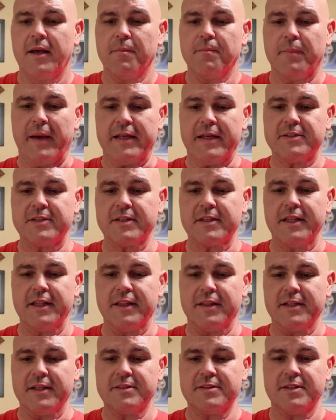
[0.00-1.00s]
Basically,
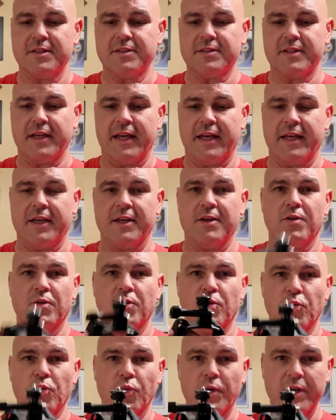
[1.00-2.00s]
this is a
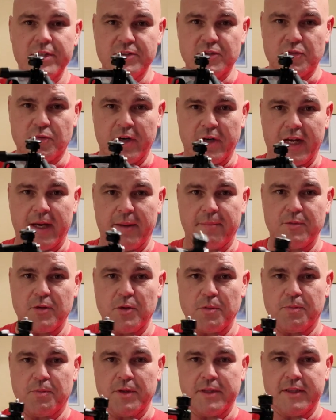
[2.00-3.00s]
wrist strap.
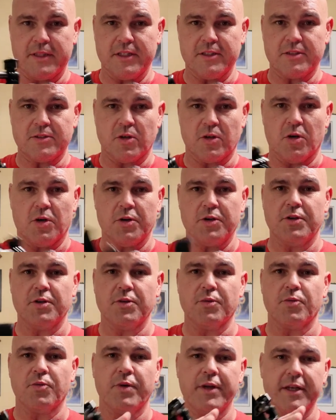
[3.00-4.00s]
You put this on
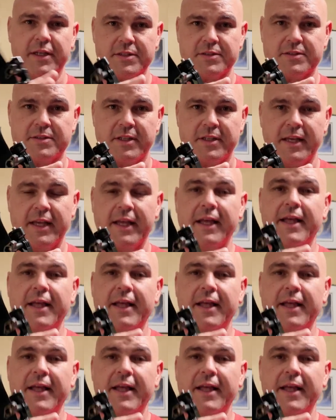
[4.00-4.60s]
your wrist.